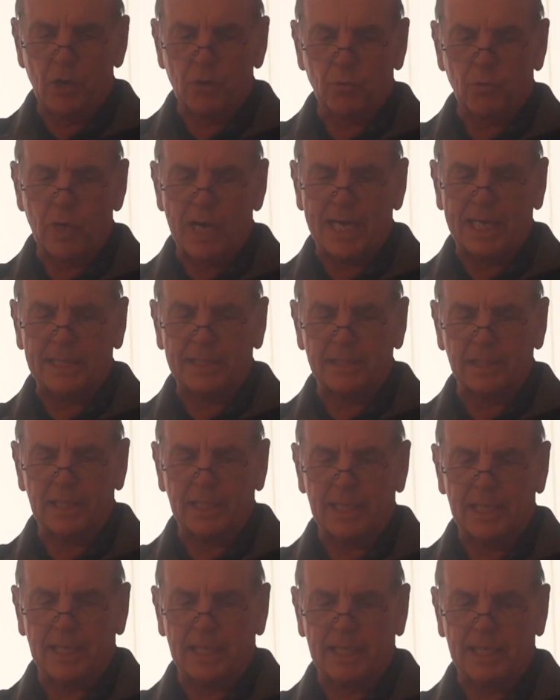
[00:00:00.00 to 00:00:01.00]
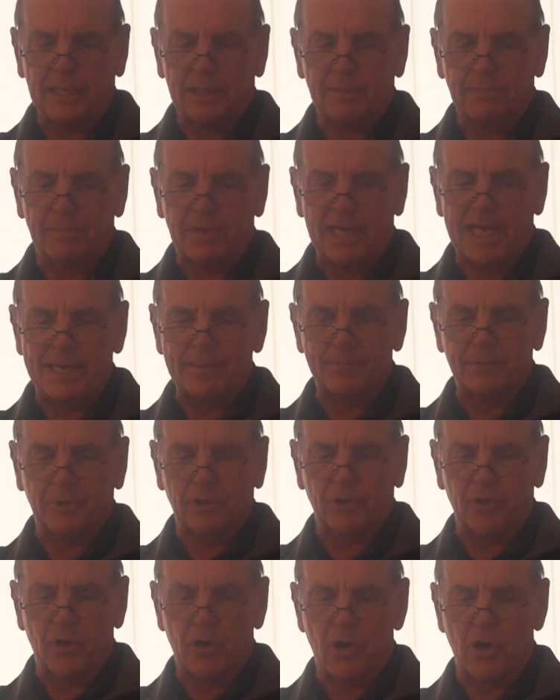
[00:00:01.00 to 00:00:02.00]
write a
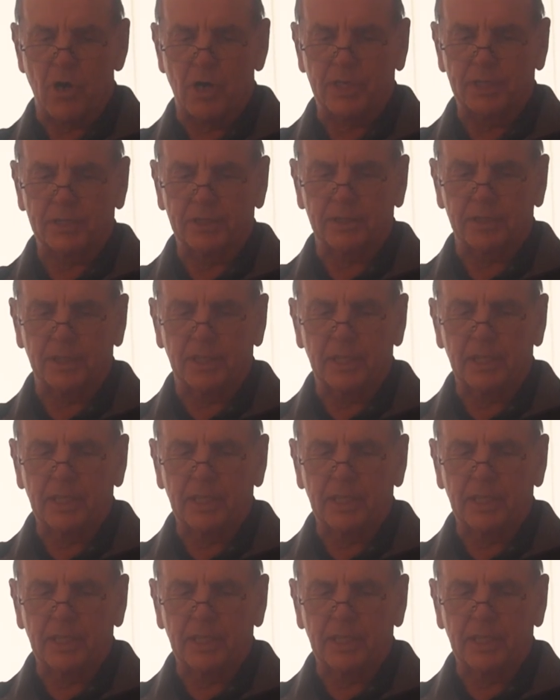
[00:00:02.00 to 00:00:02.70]
paper on